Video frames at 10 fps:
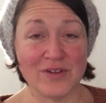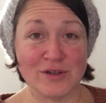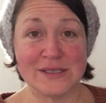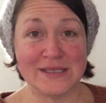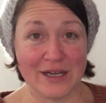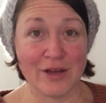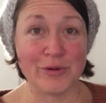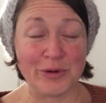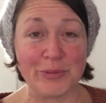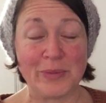first knitting
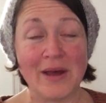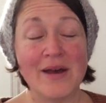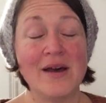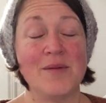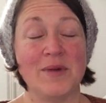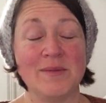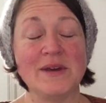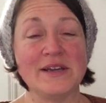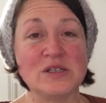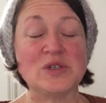group by
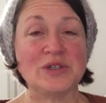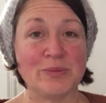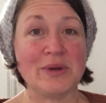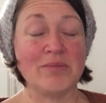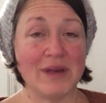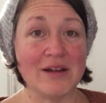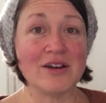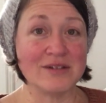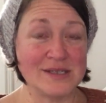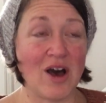making sure to bring baked
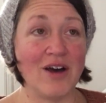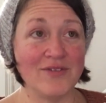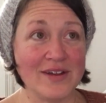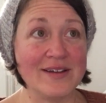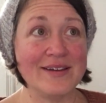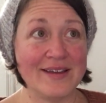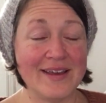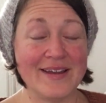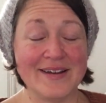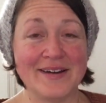goods often,
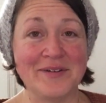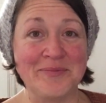and